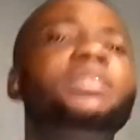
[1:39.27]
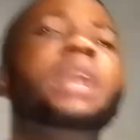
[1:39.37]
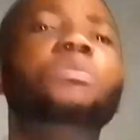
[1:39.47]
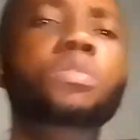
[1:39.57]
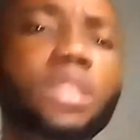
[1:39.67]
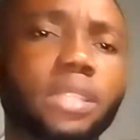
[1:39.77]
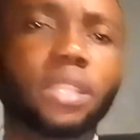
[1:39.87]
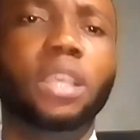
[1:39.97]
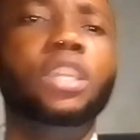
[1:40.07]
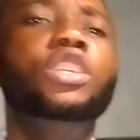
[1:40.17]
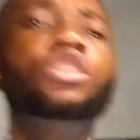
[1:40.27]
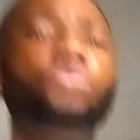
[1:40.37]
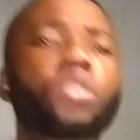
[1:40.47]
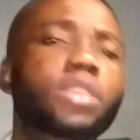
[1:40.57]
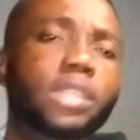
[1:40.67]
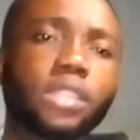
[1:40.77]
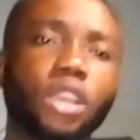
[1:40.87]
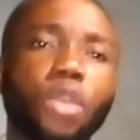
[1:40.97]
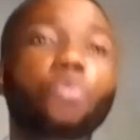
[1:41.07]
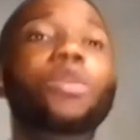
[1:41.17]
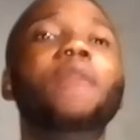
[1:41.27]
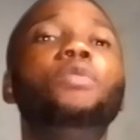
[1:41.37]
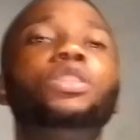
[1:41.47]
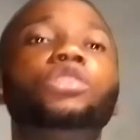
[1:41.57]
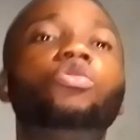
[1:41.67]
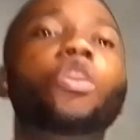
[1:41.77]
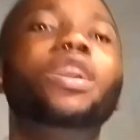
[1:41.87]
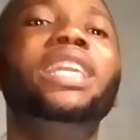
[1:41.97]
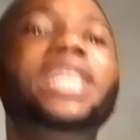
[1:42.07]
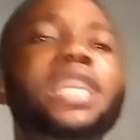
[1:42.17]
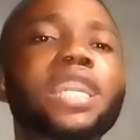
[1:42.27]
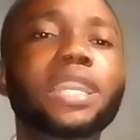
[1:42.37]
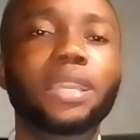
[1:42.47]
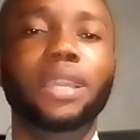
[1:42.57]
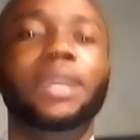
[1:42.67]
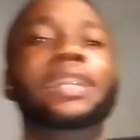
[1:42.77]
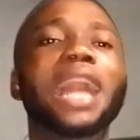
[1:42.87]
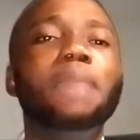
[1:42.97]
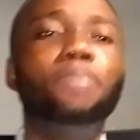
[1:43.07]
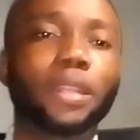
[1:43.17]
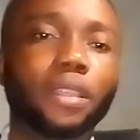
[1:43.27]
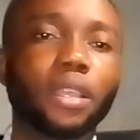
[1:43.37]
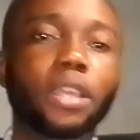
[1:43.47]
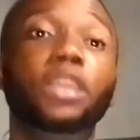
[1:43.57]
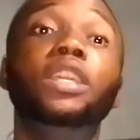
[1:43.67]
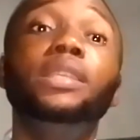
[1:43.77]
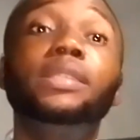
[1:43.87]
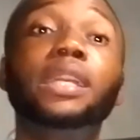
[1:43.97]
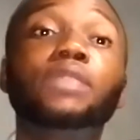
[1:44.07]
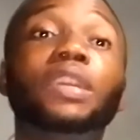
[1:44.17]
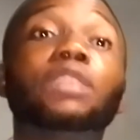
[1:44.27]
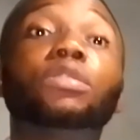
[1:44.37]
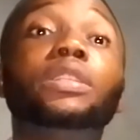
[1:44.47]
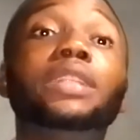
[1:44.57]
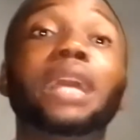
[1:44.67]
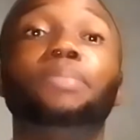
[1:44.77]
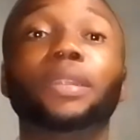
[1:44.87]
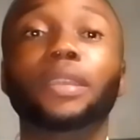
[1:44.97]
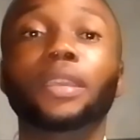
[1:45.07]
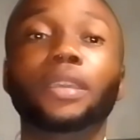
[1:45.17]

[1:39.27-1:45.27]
Download it, install it. We have what is called e-library. E stands for electronic library.